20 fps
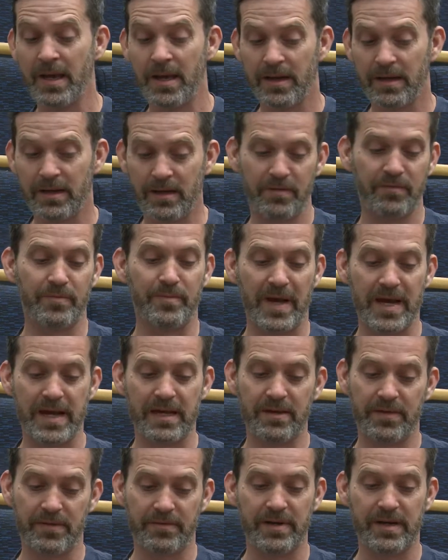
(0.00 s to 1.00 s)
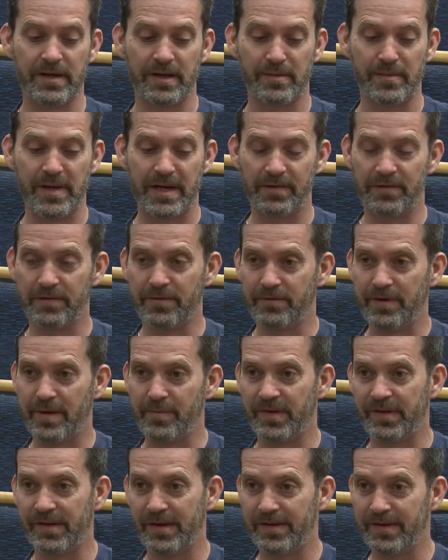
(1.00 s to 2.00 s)
You've made a three-dimensional
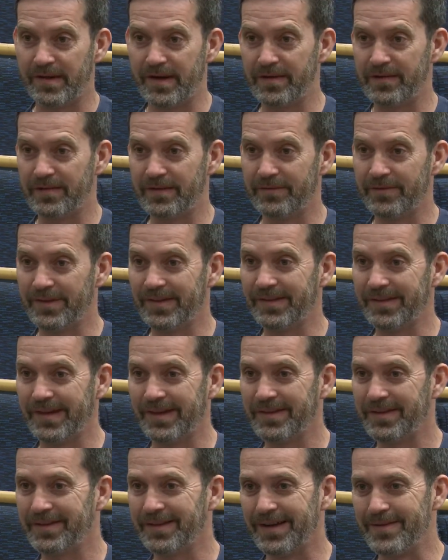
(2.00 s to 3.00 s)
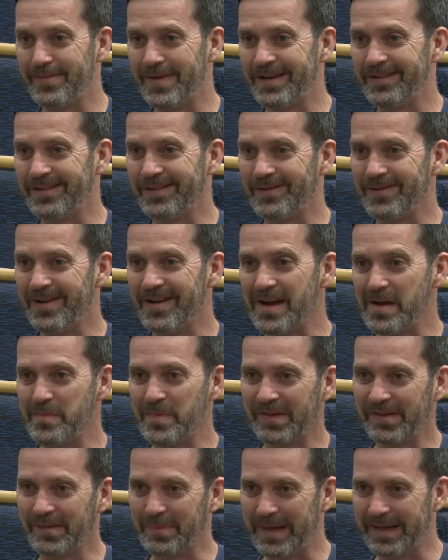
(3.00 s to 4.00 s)
representation of a sixth-dimensional
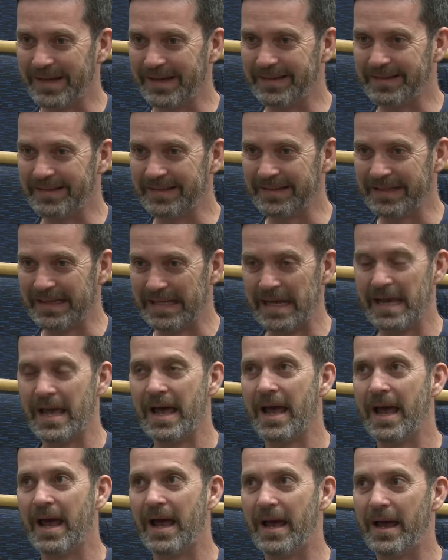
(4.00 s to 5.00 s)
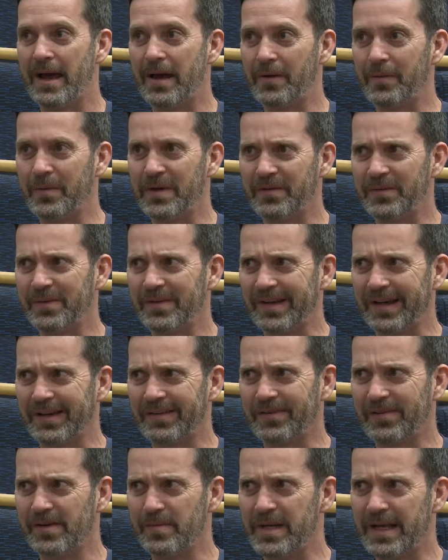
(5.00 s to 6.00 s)
hyperspace," which was
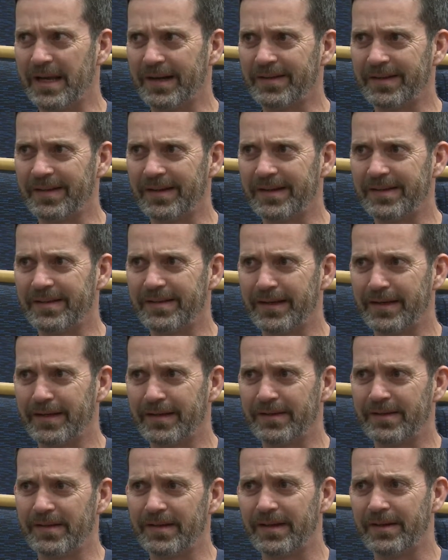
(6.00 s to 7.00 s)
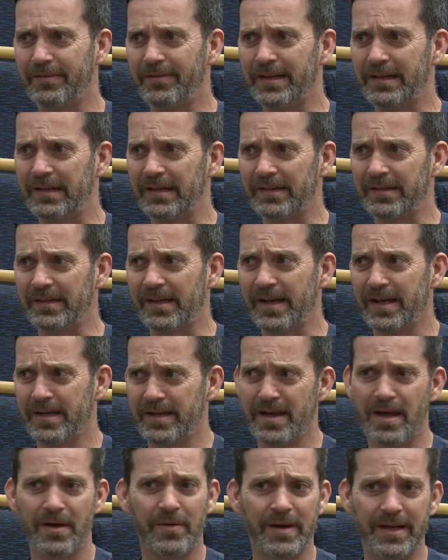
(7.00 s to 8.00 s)
extremely exciting until I realised I had no